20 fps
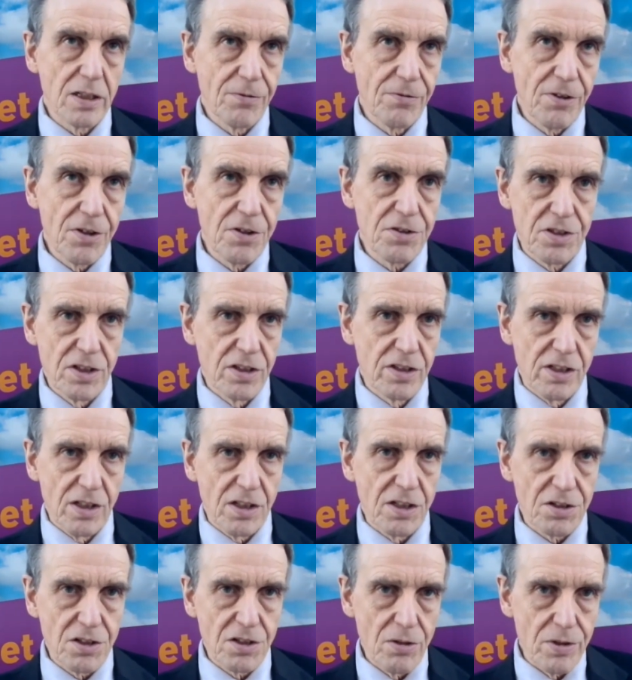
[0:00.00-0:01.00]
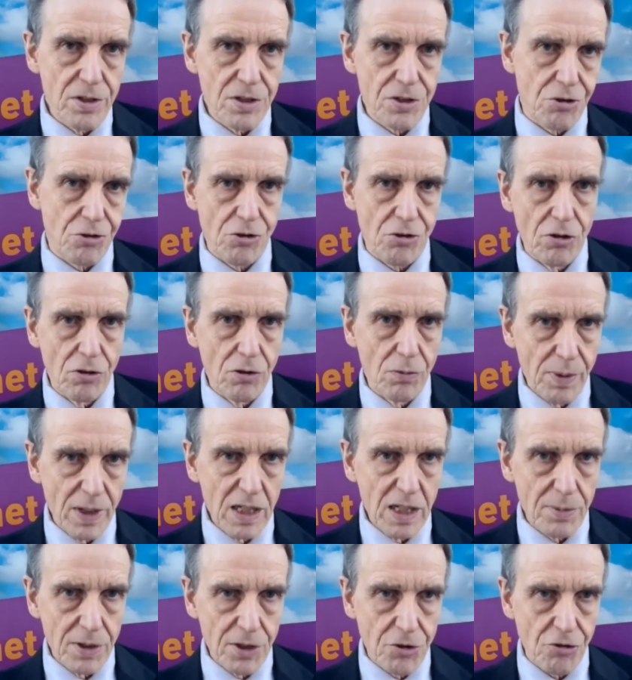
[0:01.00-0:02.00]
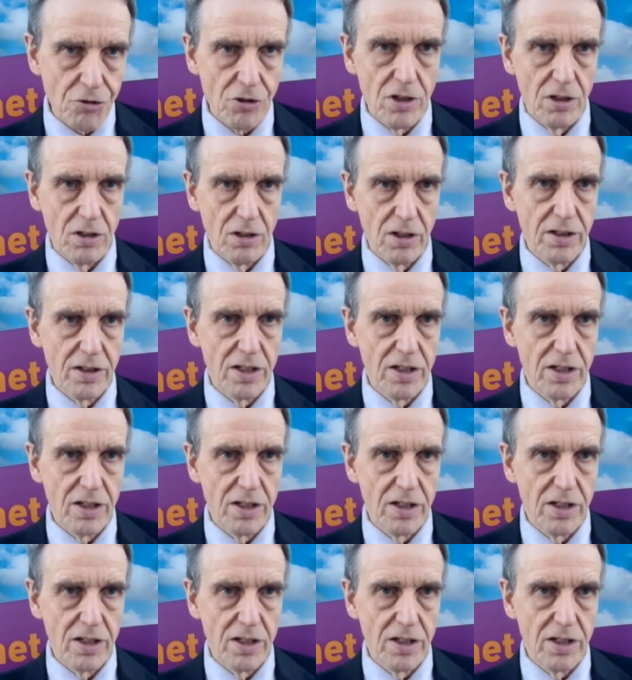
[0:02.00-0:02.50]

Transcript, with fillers: The first thing he's going to do is drill, baby, drill.